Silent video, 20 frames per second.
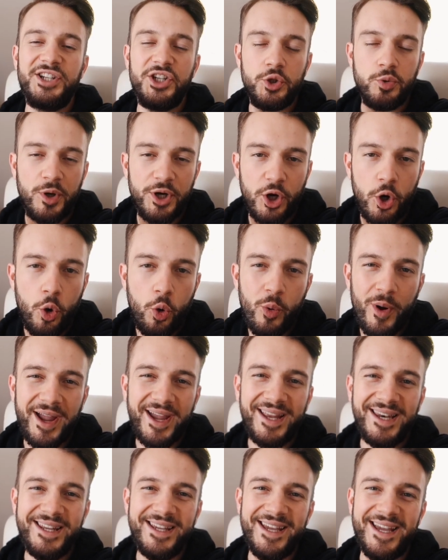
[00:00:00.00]
just want to
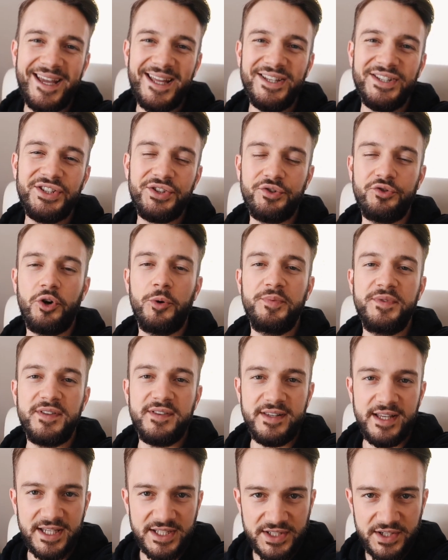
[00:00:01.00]
quickly interrupt
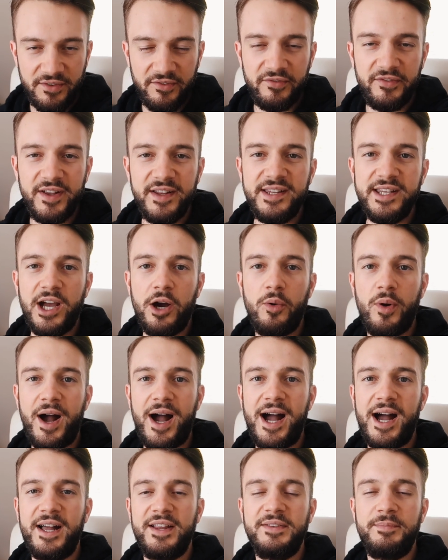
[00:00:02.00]
this video
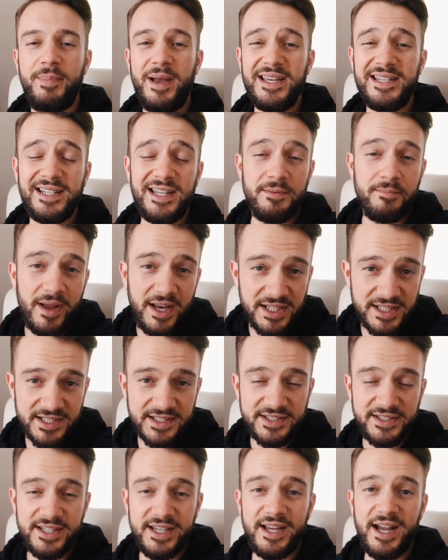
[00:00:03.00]
and basically mention
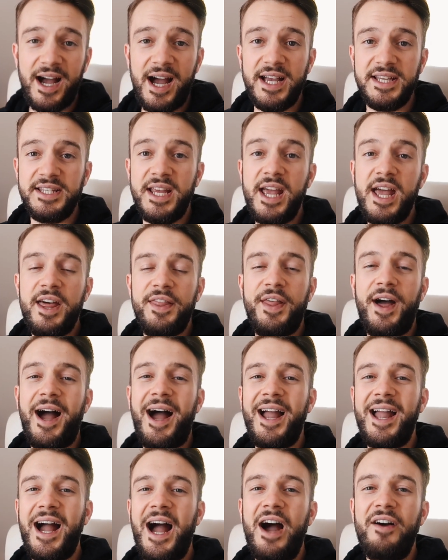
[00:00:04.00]
to you guys that
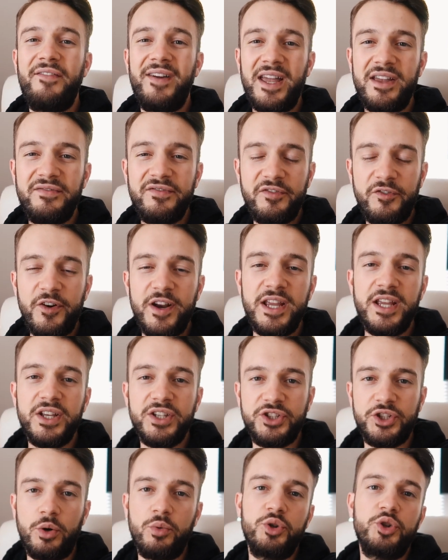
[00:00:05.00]
I have a free
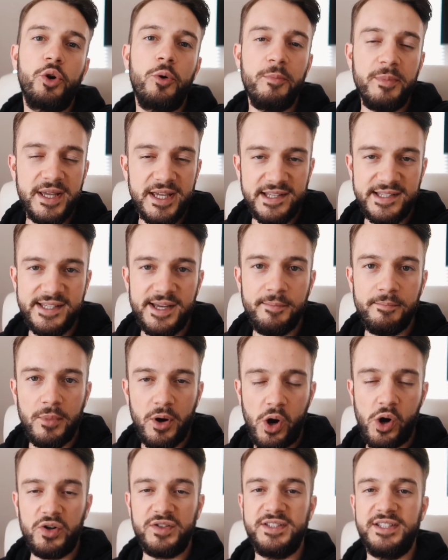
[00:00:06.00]
social media
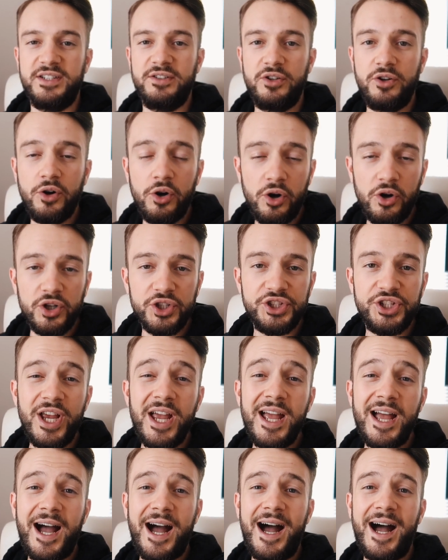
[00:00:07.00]
marketing course,
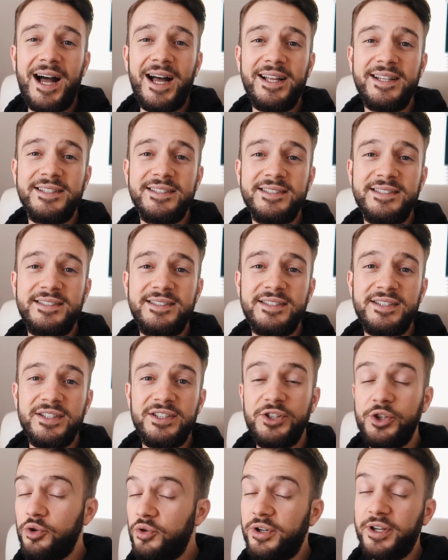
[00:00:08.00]
and
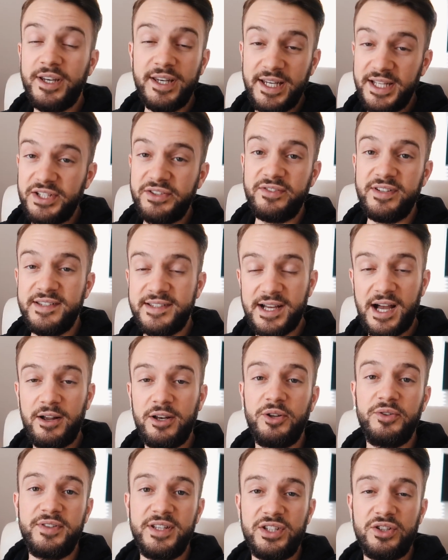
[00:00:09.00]
you can literally
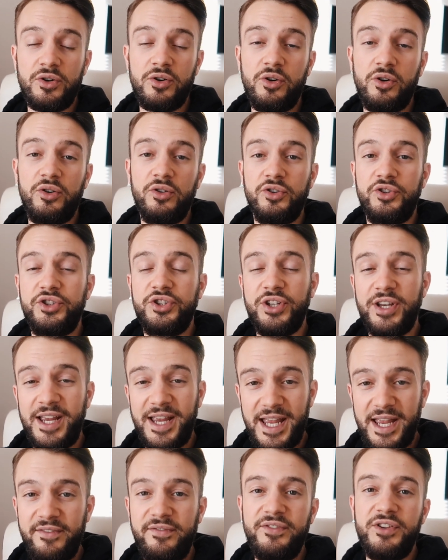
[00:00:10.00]
download this course
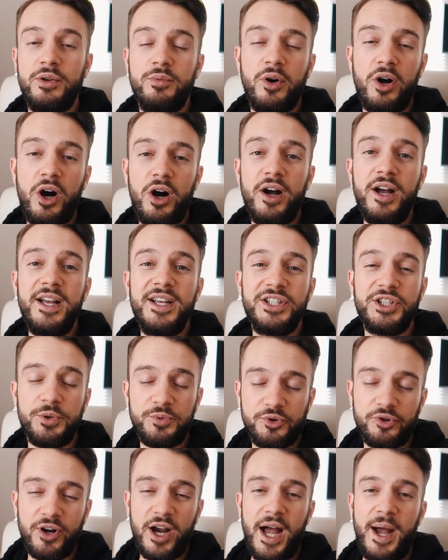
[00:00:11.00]
if you are
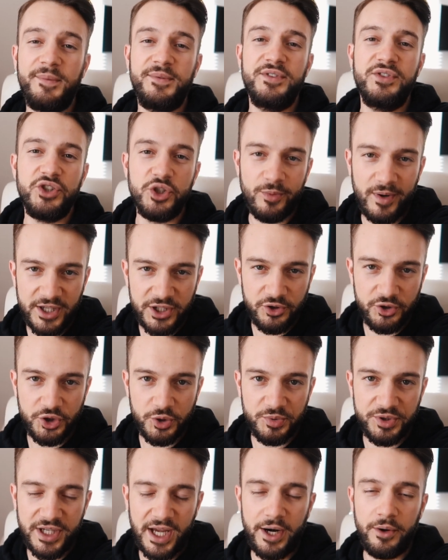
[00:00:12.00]
subscribed to my
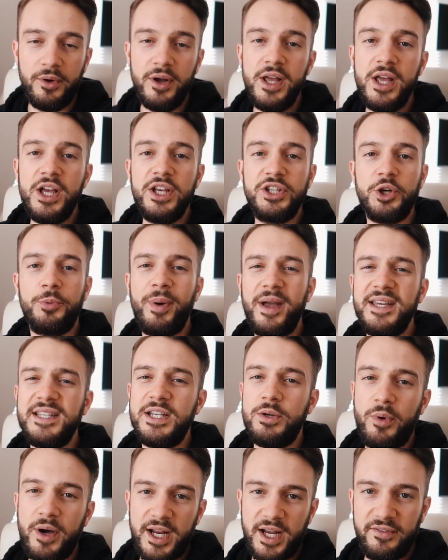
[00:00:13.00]
YouTube channel. So basically
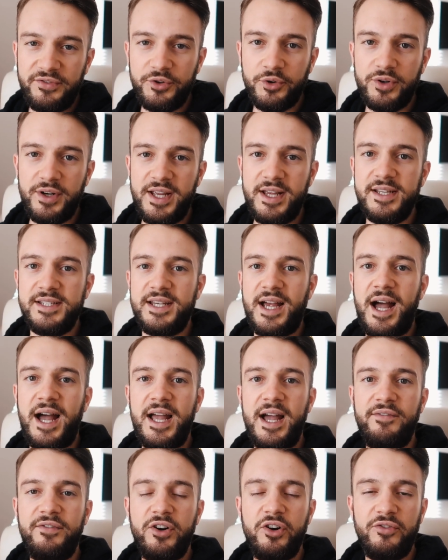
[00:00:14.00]
what I've done is I
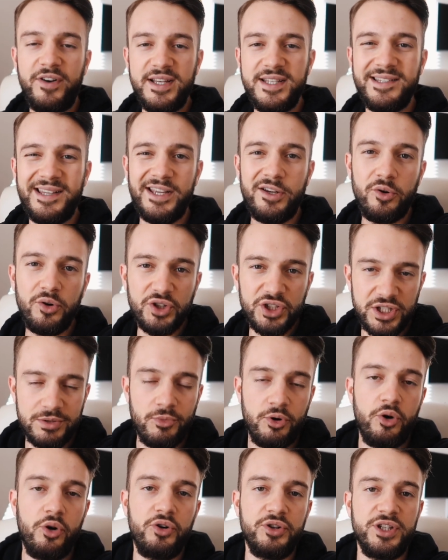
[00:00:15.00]
have created a custom
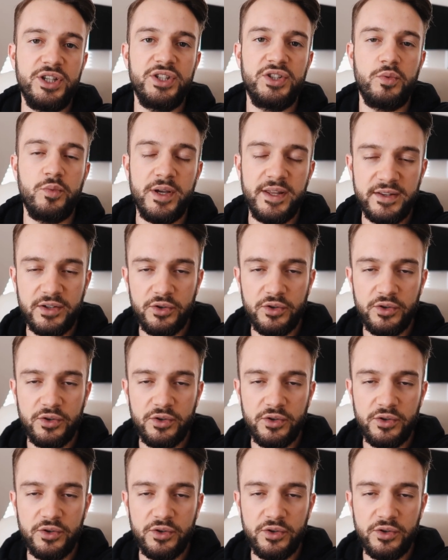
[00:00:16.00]
audience with